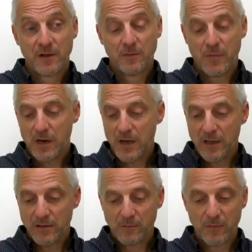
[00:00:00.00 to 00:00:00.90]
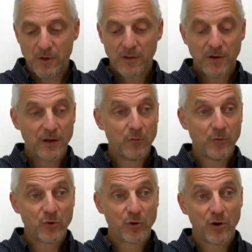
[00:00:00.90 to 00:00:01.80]
My mother had
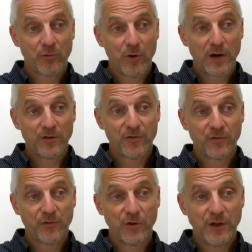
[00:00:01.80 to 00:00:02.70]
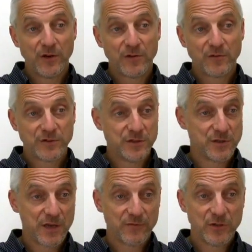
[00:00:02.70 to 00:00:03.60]
rheumatoid arthritis for 40 years, so she
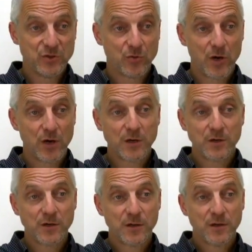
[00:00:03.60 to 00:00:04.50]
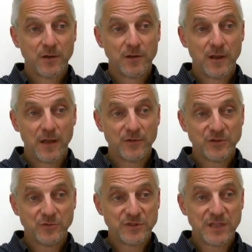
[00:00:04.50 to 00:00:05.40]
took every drug that
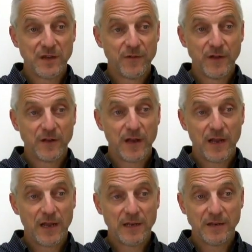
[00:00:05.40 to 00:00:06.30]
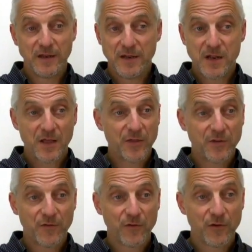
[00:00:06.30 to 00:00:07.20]
she was given, and it did
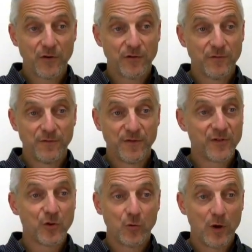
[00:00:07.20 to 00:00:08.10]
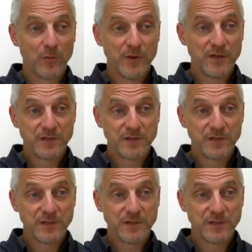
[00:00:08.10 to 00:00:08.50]
nothing for her physical well-being.